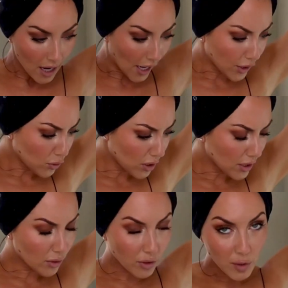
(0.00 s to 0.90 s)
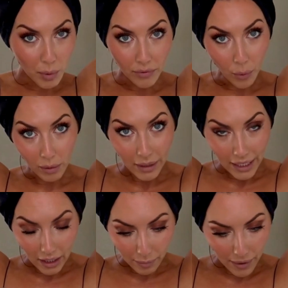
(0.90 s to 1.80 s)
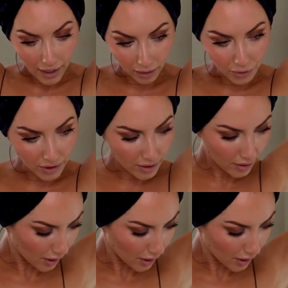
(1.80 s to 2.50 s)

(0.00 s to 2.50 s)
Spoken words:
I usually do this before makeup. I'll just,